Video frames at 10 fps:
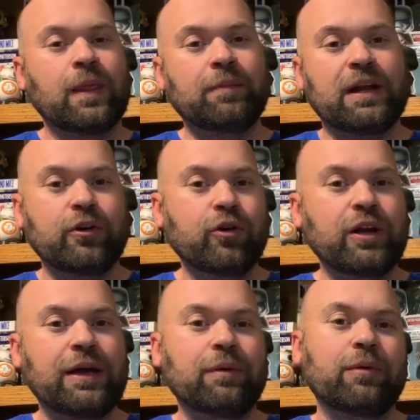I mean, I knew who
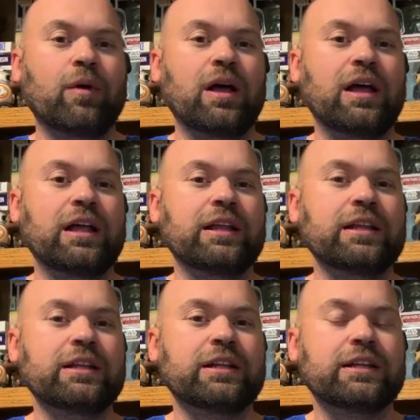Nightwing
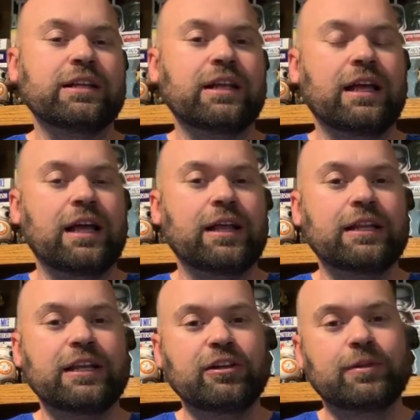was.
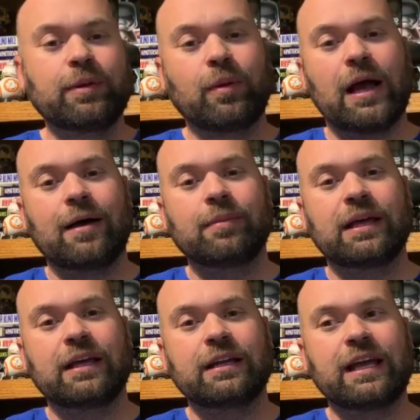Um, they used to be
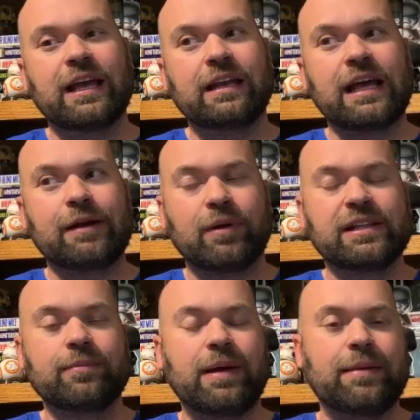Robin, and I'd
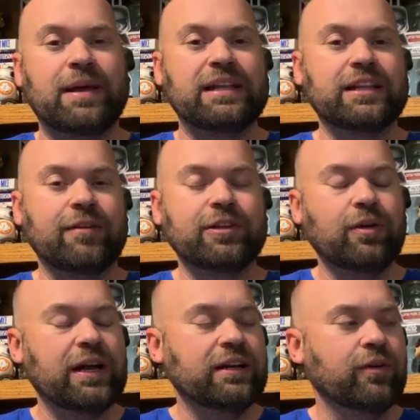read some Batman stuff,
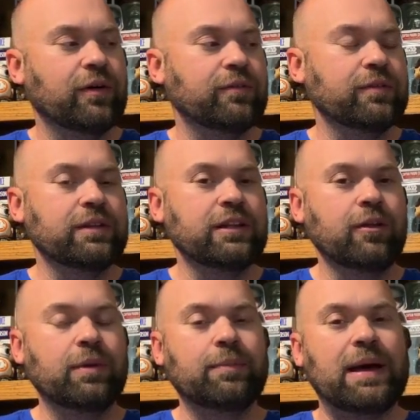so I knew a
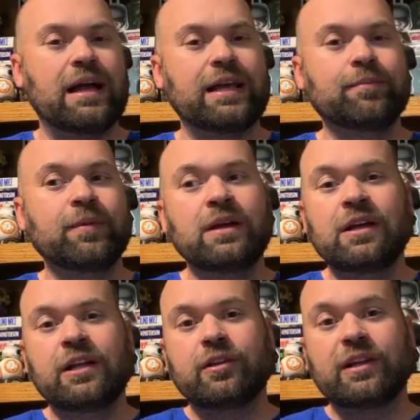little bit about him.
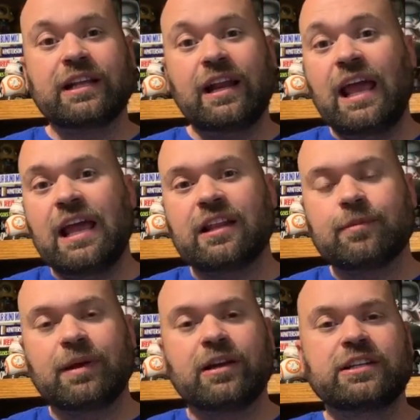So I decided, hey,
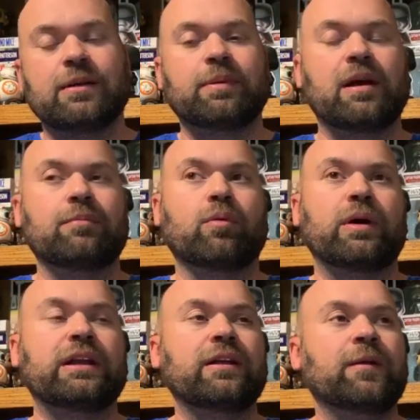this would be a good jumping on point.